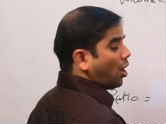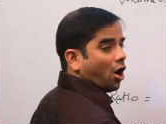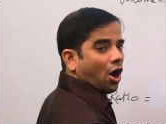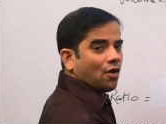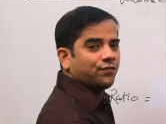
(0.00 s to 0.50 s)

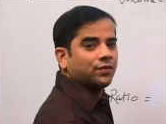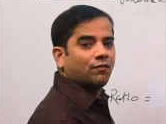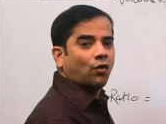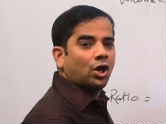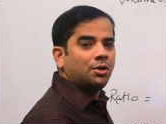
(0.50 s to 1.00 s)
of the
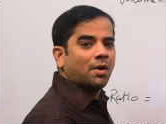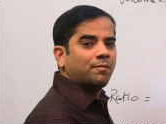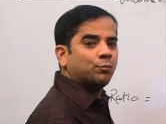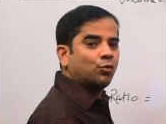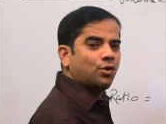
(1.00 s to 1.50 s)
volume
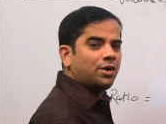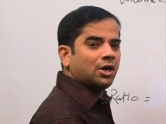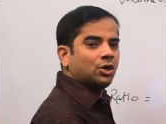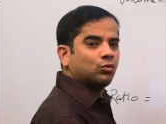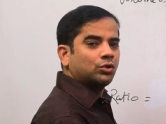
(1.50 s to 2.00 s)
of
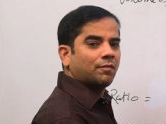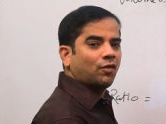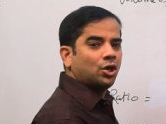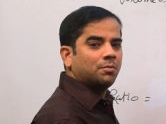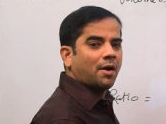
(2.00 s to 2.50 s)
moon to the
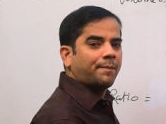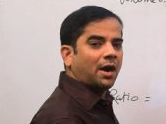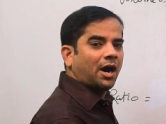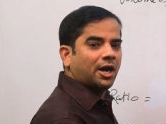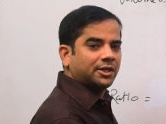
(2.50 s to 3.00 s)
volume
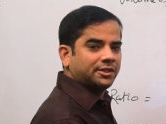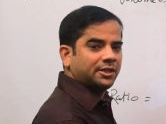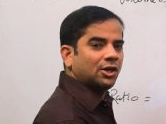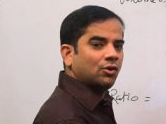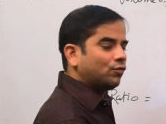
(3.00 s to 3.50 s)
of earth
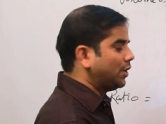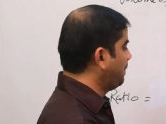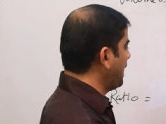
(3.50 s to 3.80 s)
will